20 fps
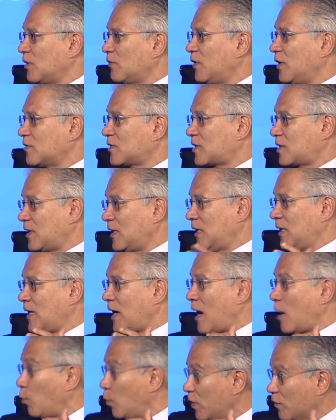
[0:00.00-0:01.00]
If you see
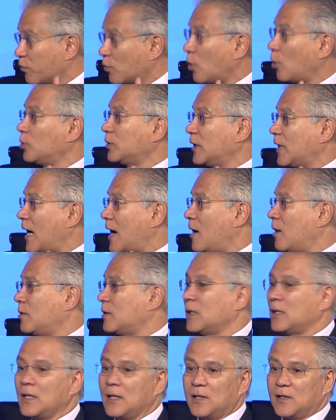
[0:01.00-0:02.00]
how we've rolled it
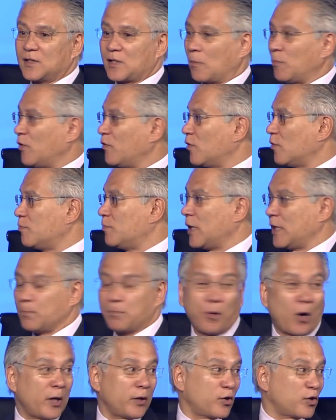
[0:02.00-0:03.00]
out, some of it have been
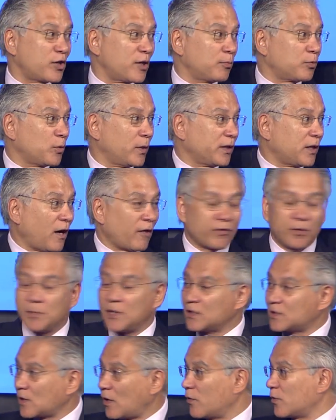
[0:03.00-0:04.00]
partnerships with
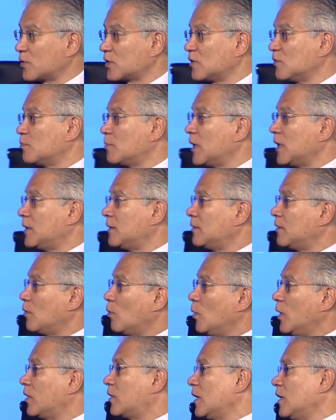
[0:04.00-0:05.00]
governments. Others have
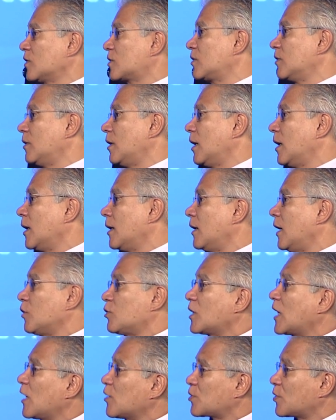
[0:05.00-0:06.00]
been with
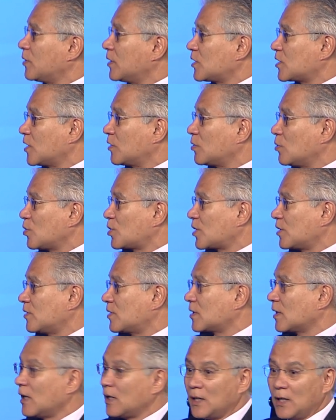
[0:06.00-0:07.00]
educational
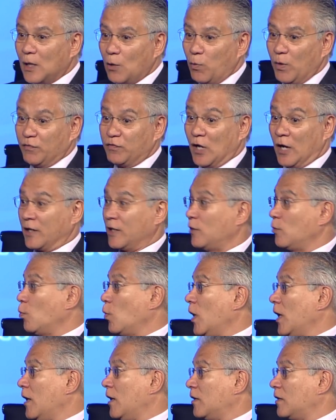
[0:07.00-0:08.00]
institutions. We've done it
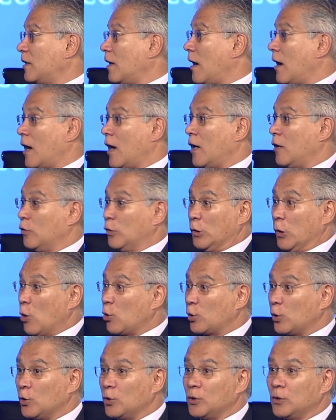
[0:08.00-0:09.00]
with
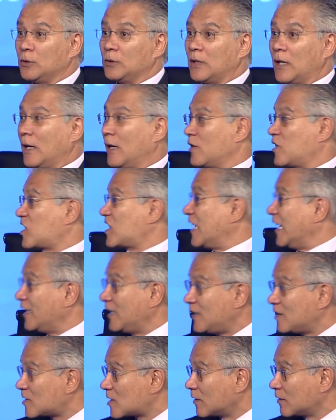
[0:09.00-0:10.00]
local
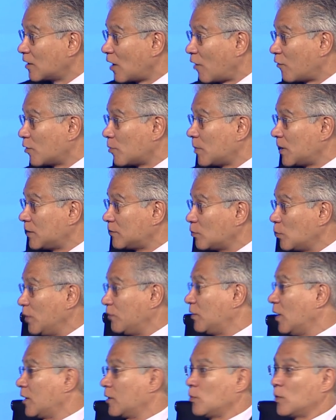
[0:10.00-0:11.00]
cities and government.
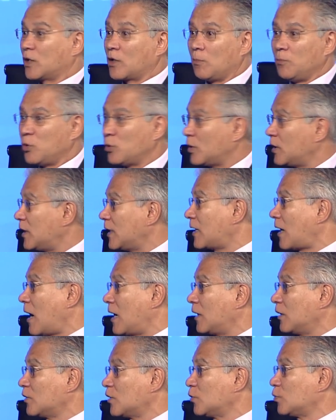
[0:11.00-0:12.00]
We've done it with community
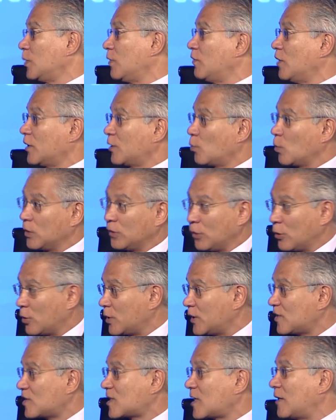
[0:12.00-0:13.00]
colleges. We've done it with
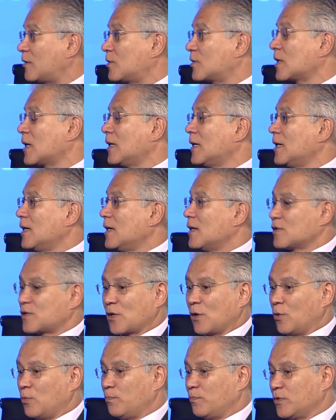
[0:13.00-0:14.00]
learning centers.
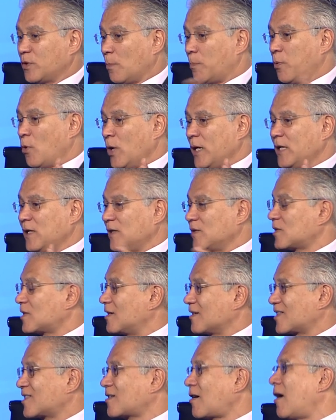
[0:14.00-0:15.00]
So the point is,
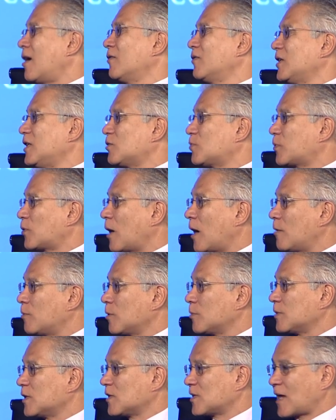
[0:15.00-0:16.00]
to solve these
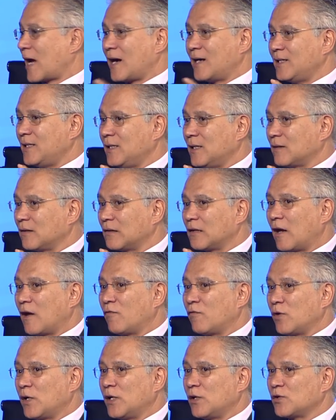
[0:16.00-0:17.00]
problems is, how do you
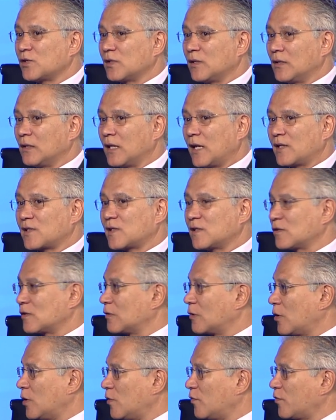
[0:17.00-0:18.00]
leverage the lessons
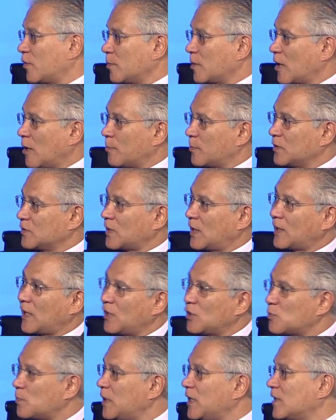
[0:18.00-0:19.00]
learned from companies like
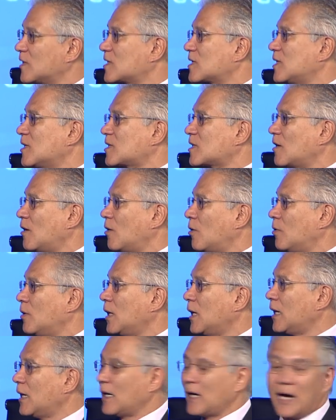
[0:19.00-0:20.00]
HP and Cisco?
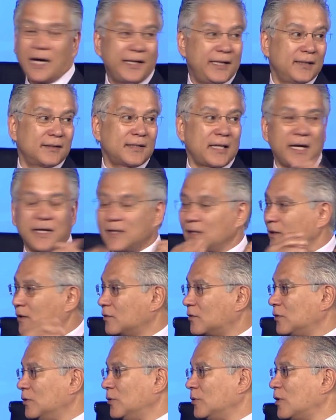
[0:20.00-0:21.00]
How do you take it
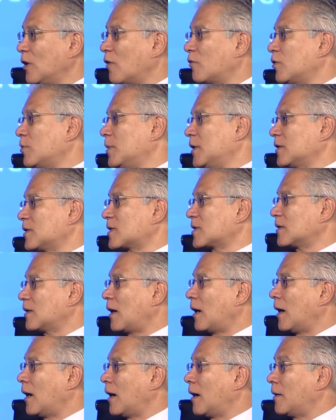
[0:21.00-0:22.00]
into governments
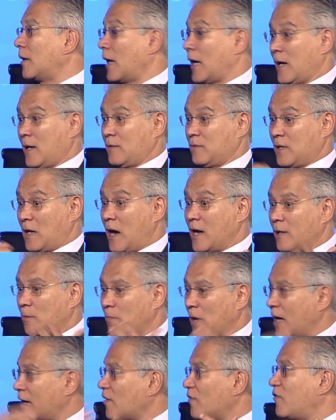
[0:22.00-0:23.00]
and kind of
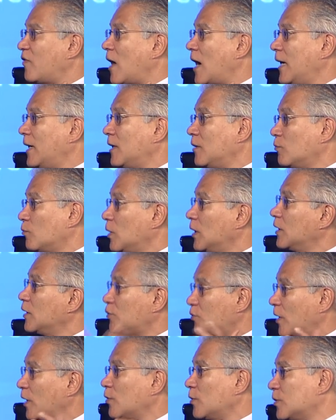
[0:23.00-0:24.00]
modify it and really
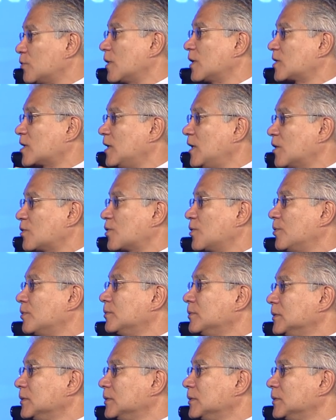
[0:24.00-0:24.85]
try to address the issue?